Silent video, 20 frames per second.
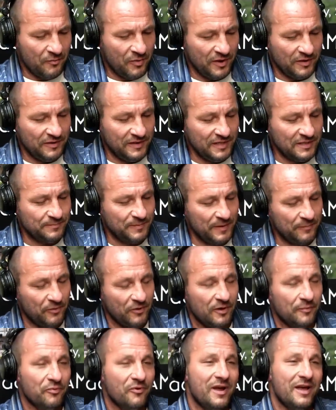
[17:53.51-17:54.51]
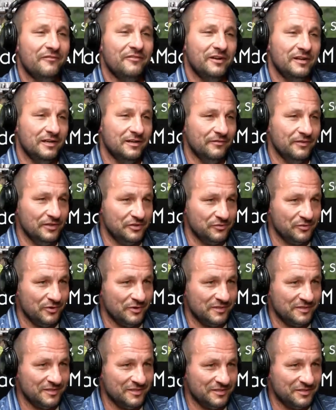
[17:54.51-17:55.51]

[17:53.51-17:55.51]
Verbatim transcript: but these people are private individuals.